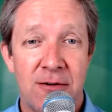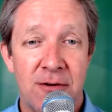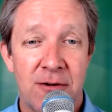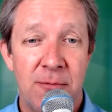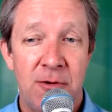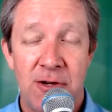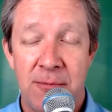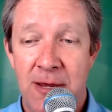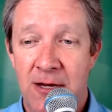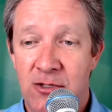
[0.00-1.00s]
community
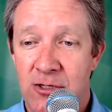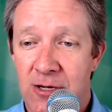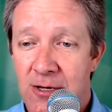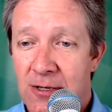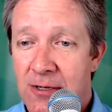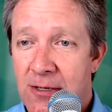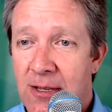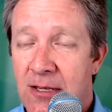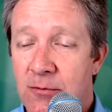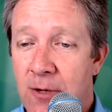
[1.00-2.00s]
manager
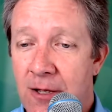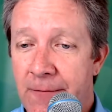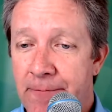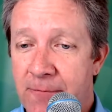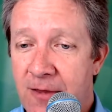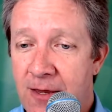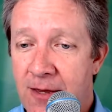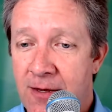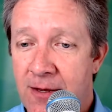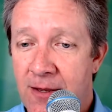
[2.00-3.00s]
as well,
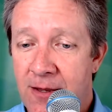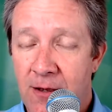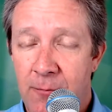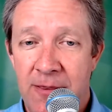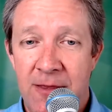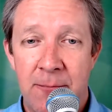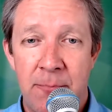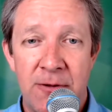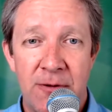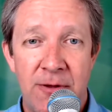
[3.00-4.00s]
and helping them
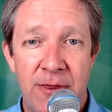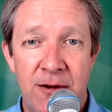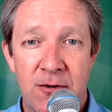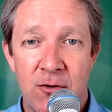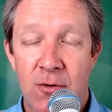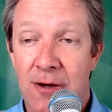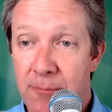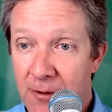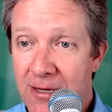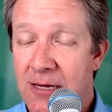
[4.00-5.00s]
build their
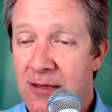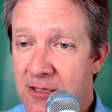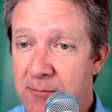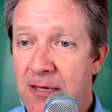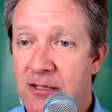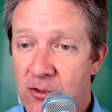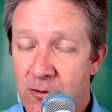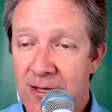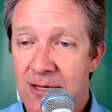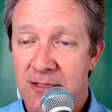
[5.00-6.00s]
credibility in the space
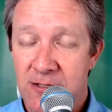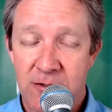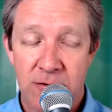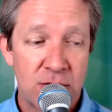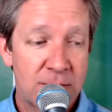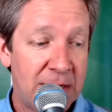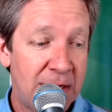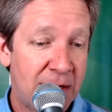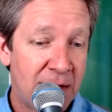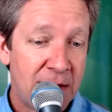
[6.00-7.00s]
utilizing social
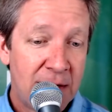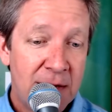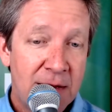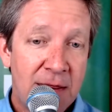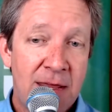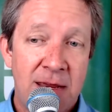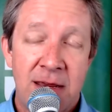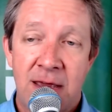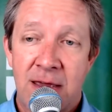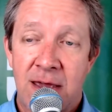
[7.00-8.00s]
media.
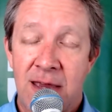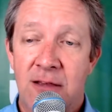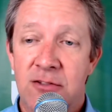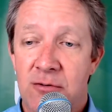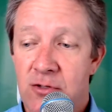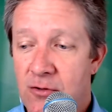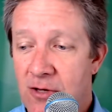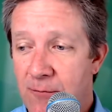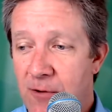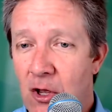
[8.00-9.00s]
I also do it,
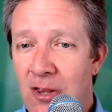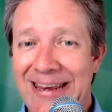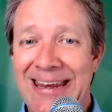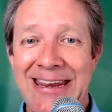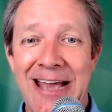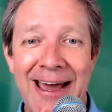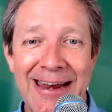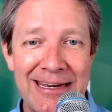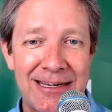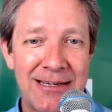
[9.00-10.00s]
and we call it
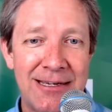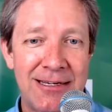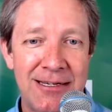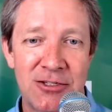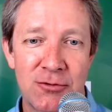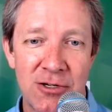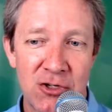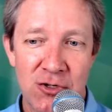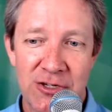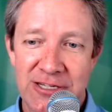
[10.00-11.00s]
Idiotic,
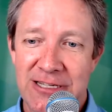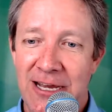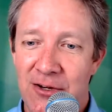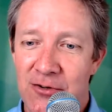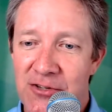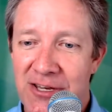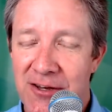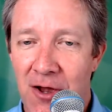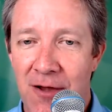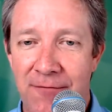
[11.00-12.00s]
instructional designers in
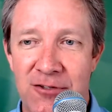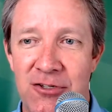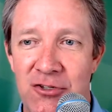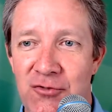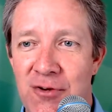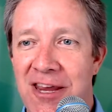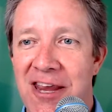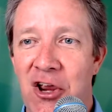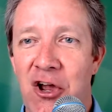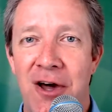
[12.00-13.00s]
offices
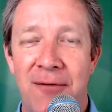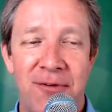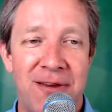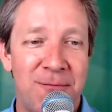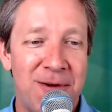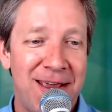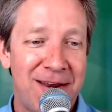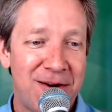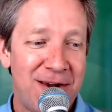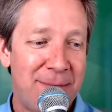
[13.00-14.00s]
drinking coffee. And we had
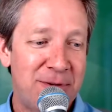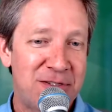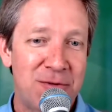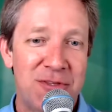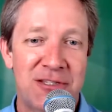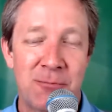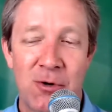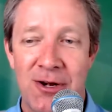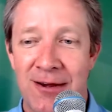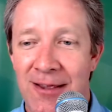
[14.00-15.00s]
our episode this
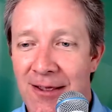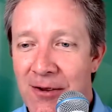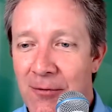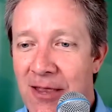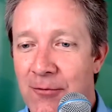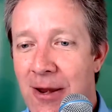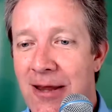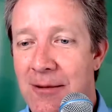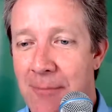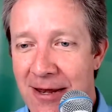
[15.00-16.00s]
morning. We had Ray
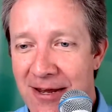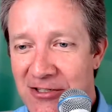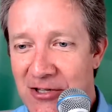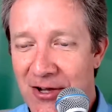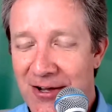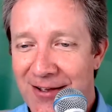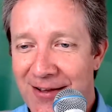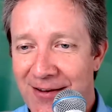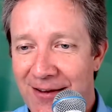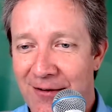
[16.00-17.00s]
Jimenez
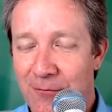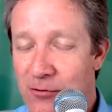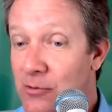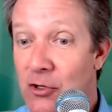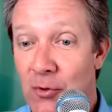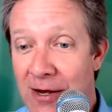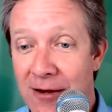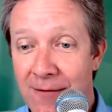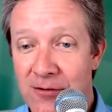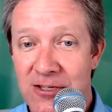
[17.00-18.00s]
on, and which was a great
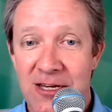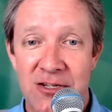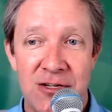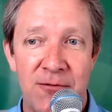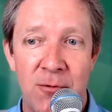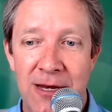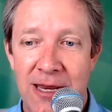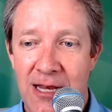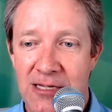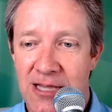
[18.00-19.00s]
conversation. If you want to
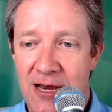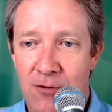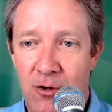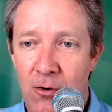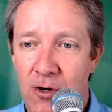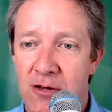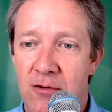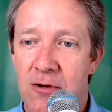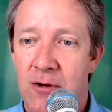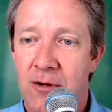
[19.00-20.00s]
catch that recording, you
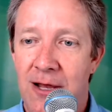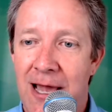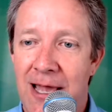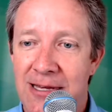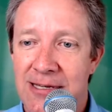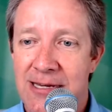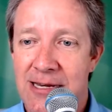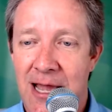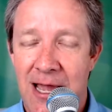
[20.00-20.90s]
can go to idiodc.com